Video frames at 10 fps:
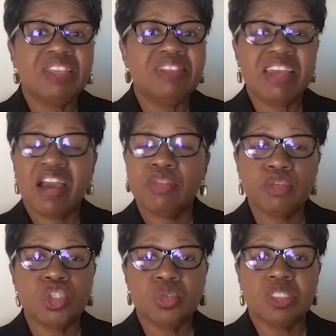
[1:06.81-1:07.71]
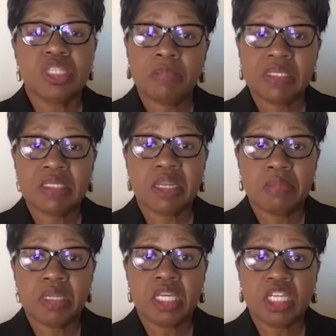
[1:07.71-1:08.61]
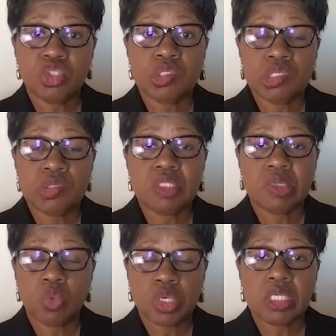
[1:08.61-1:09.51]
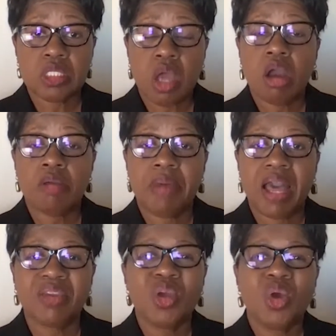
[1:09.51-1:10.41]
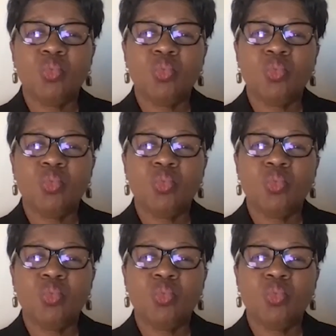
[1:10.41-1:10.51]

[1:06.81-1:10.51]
the other two segments that I'm going to introduce and we're going to talk about